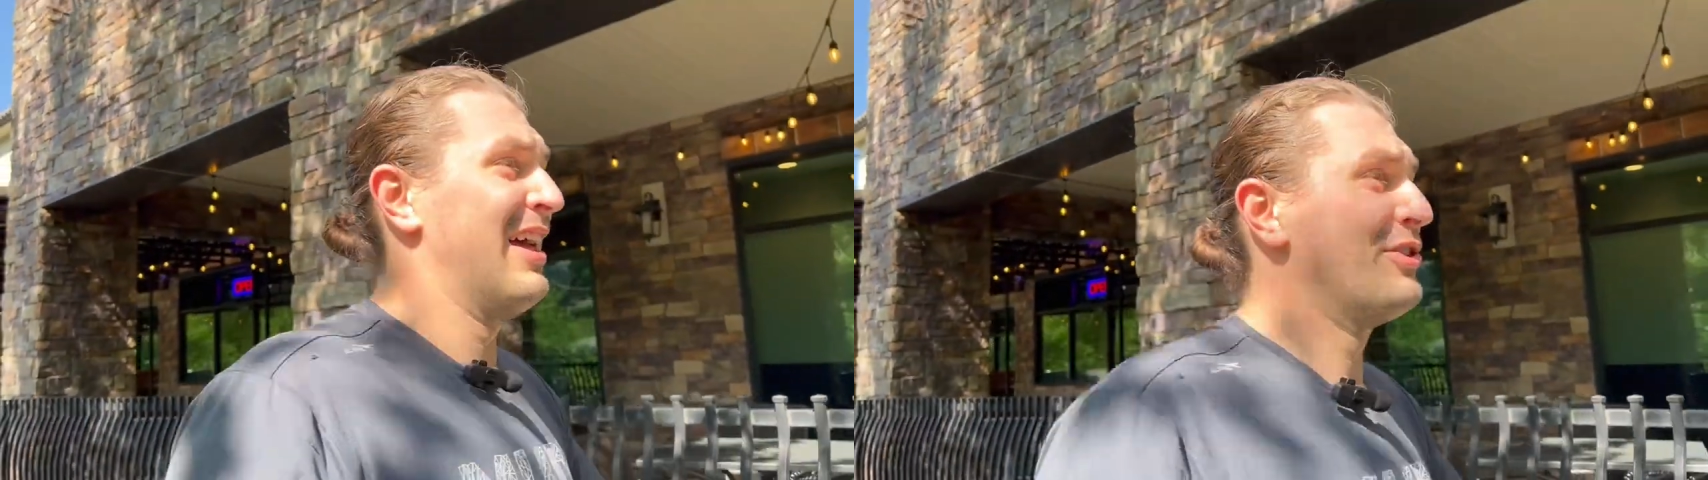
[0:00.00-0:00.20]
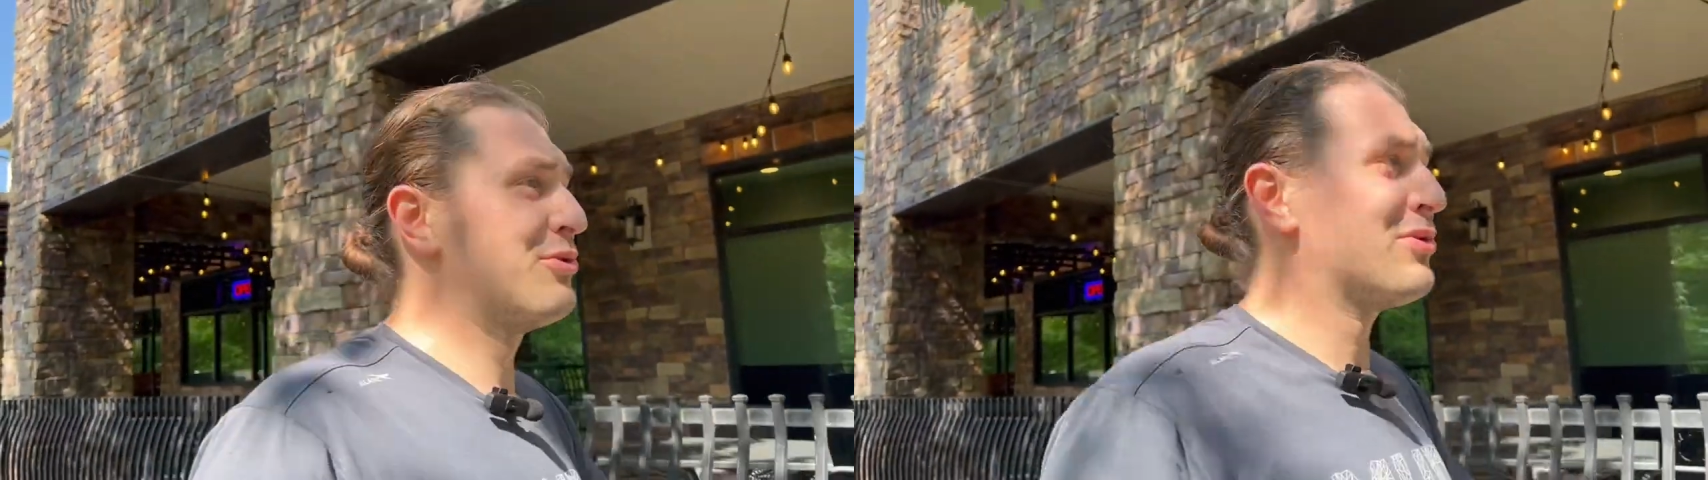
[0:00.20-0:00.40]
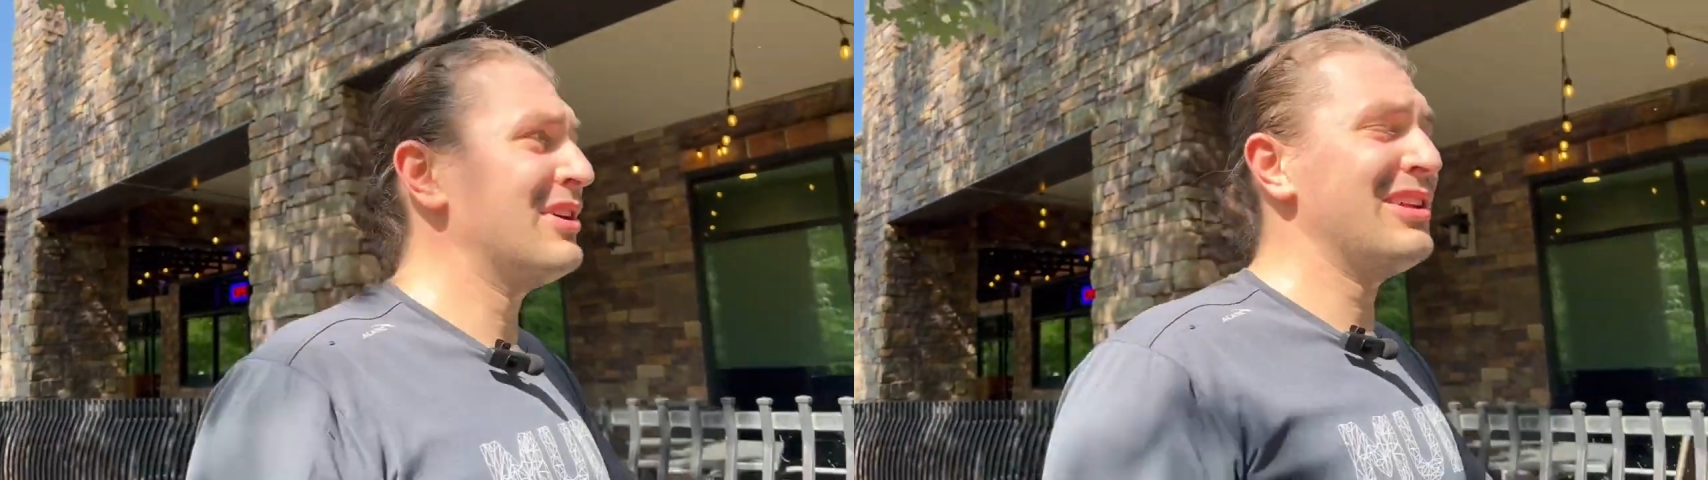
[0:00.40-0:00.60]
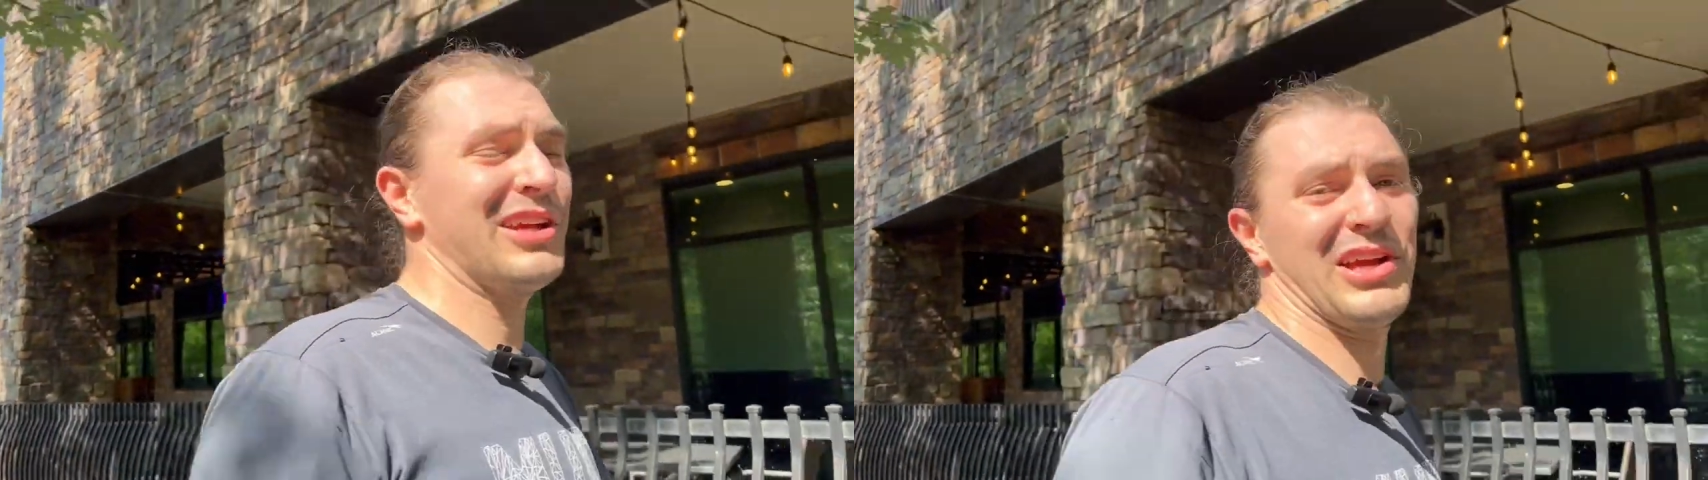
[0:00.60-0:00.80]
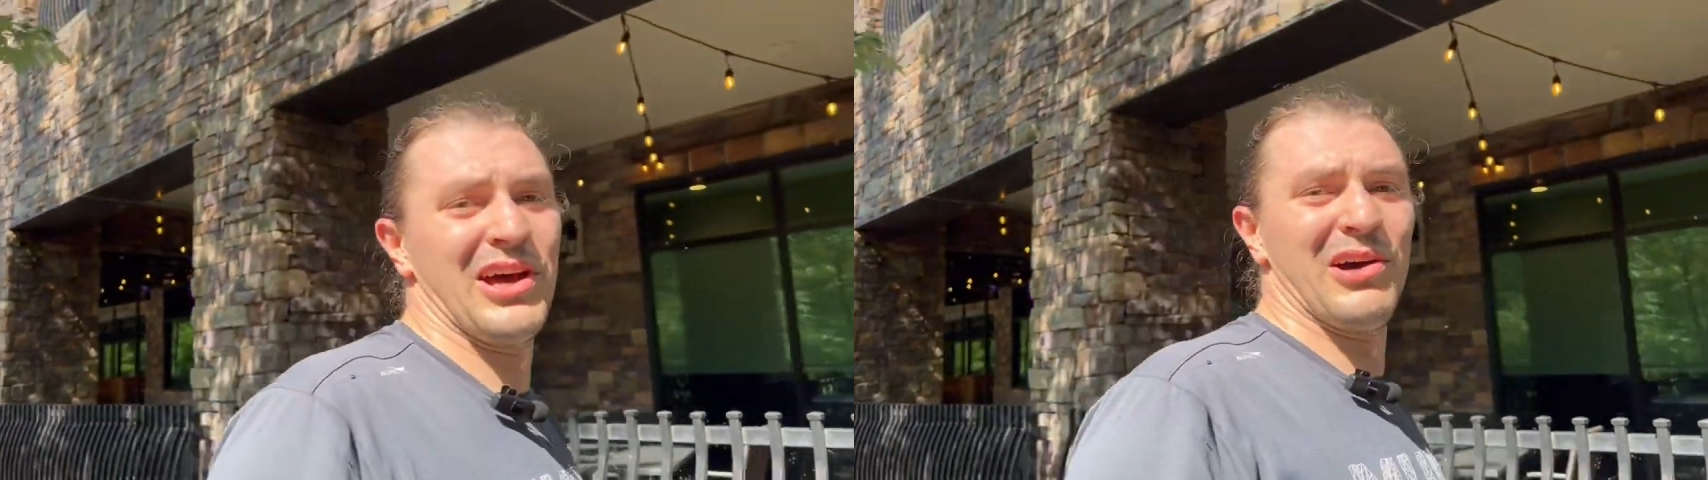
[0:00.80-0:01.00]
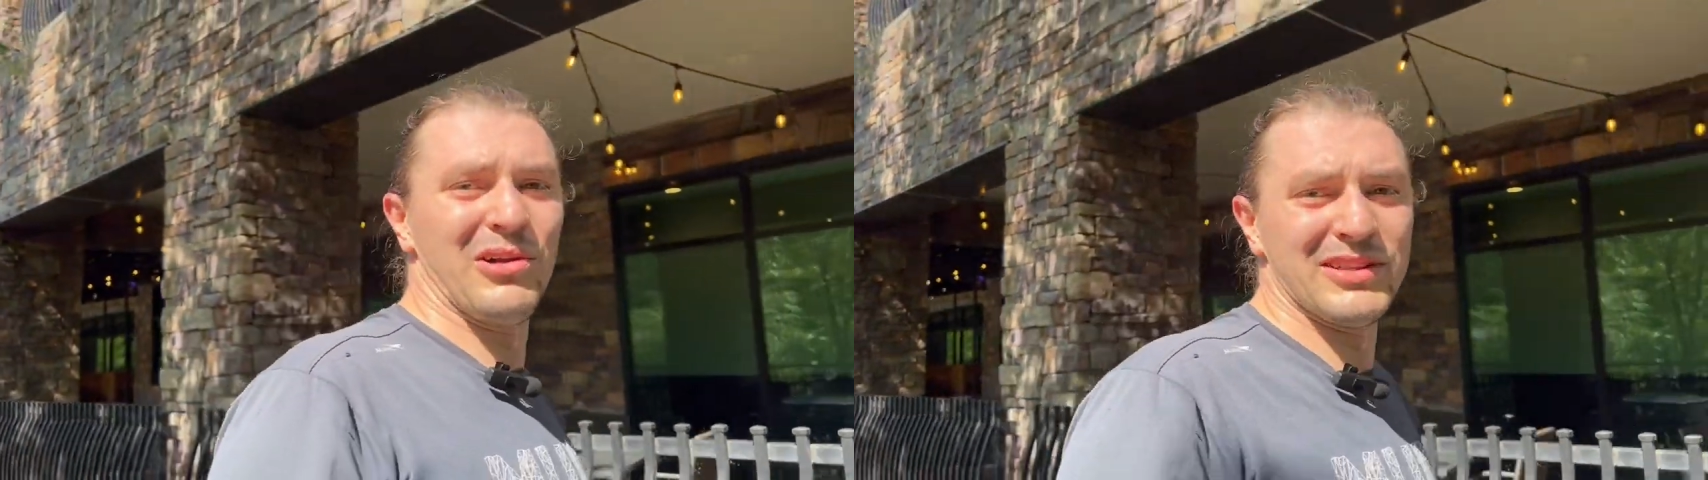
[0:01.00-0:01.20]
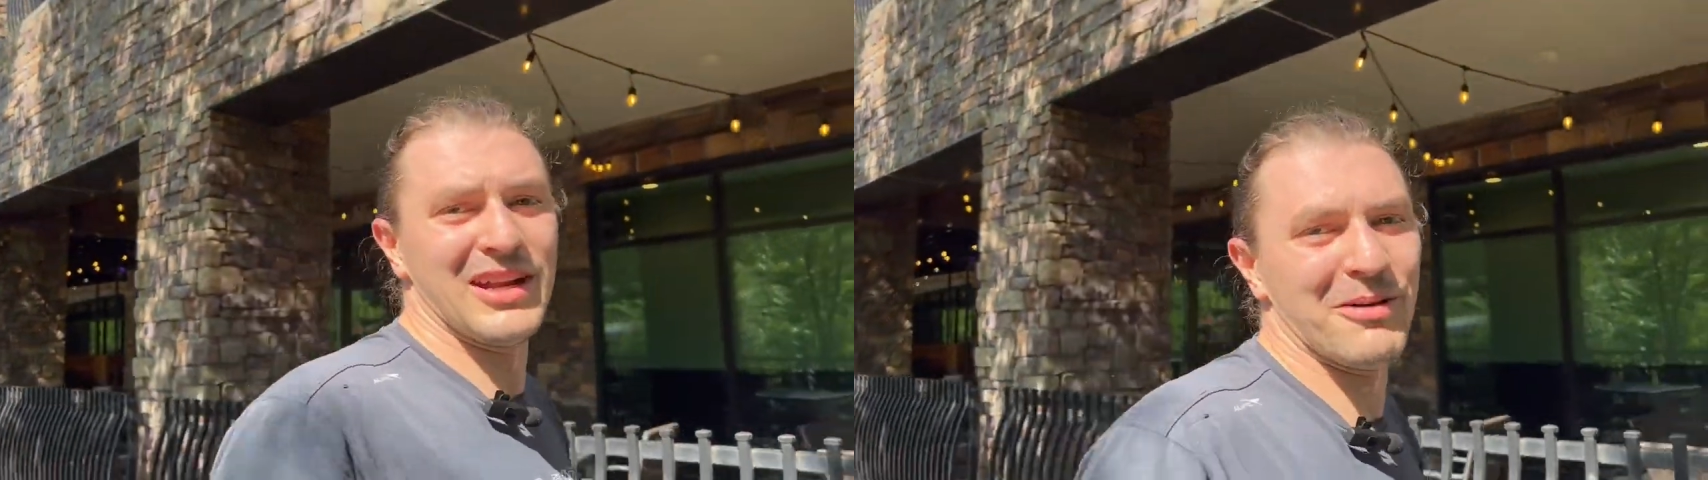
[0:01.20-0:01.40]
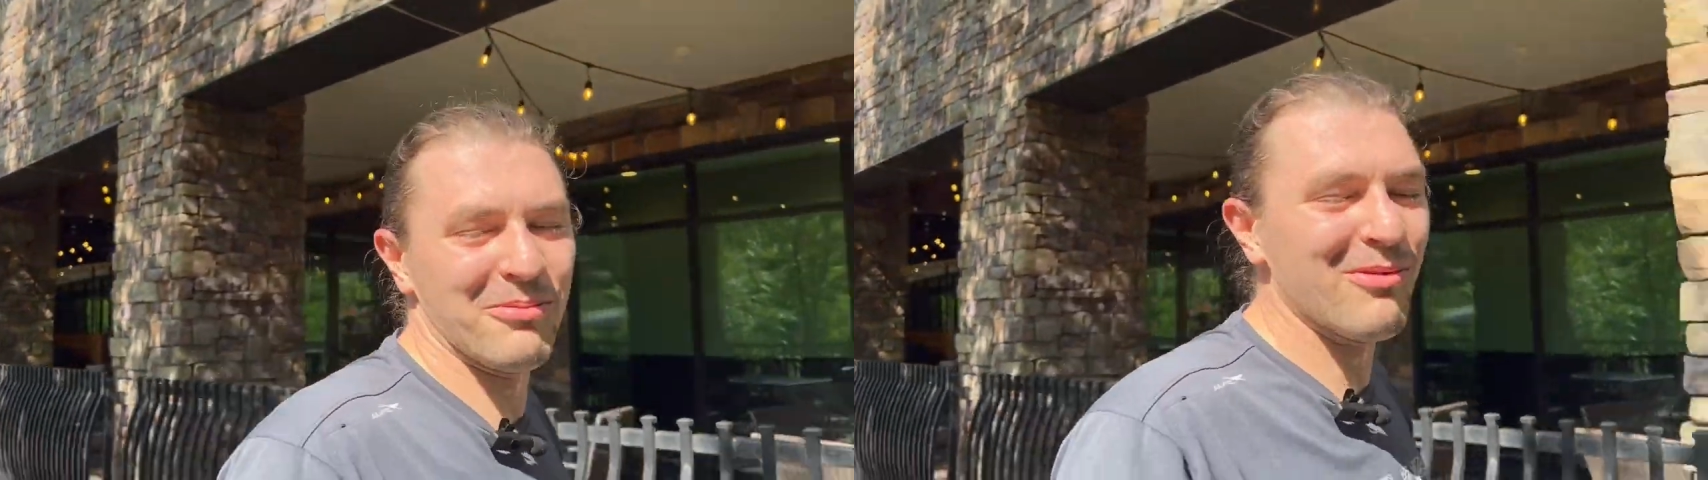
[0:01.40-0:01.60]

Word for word: is really holding up